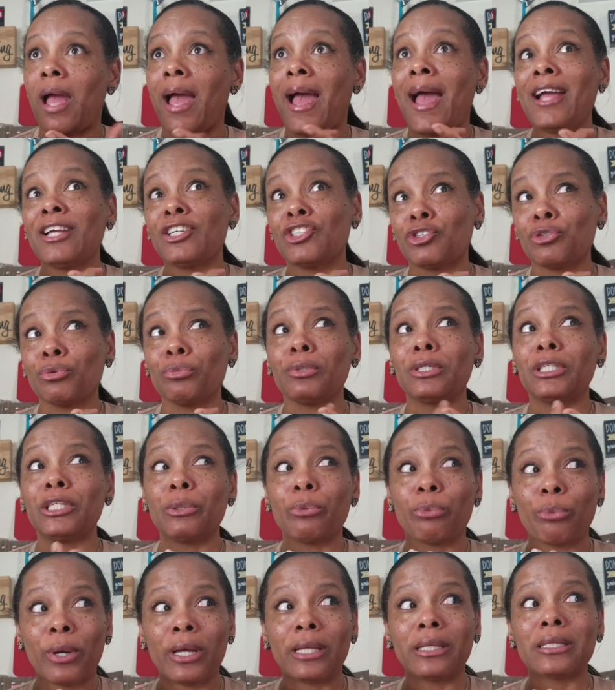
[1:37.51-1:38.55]
actually
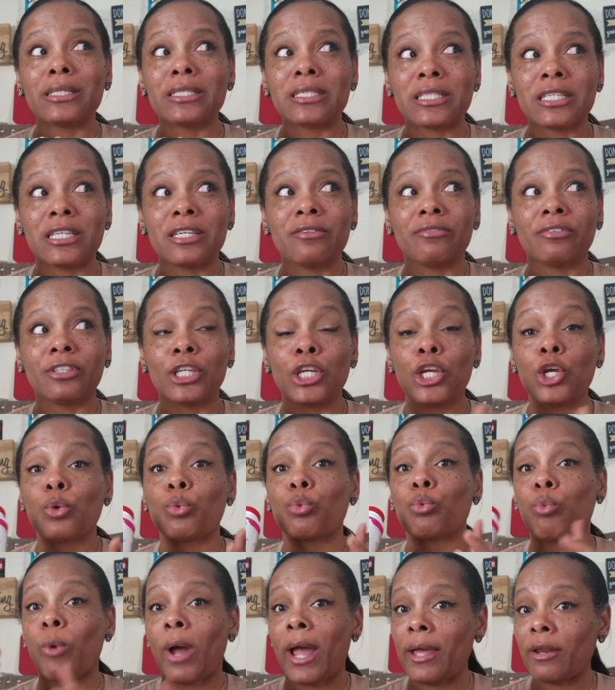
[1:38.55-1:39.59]
relatively
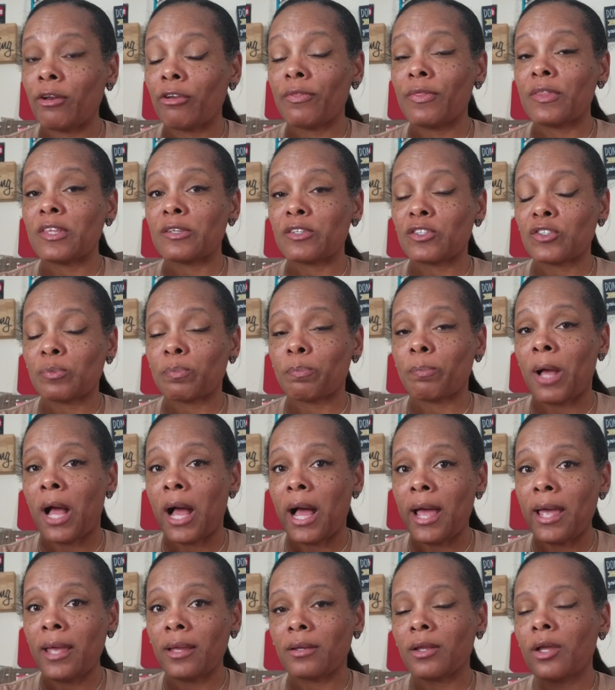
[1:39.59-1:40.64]
right on the
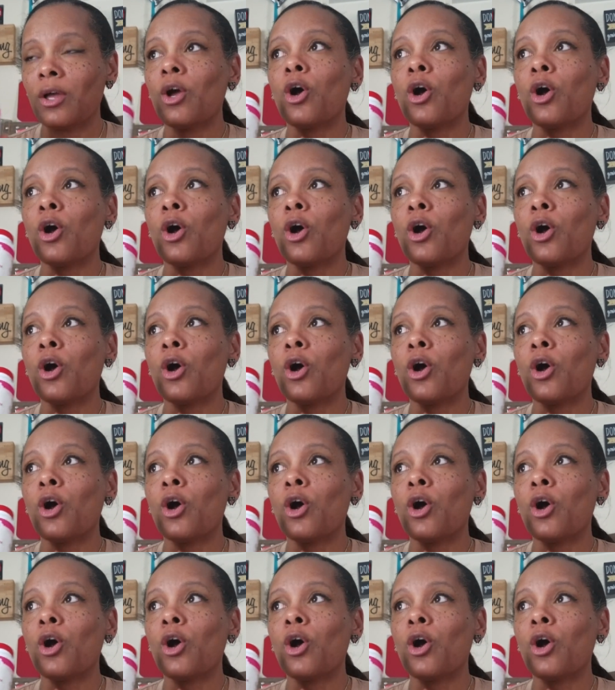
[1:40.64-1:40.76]
spot,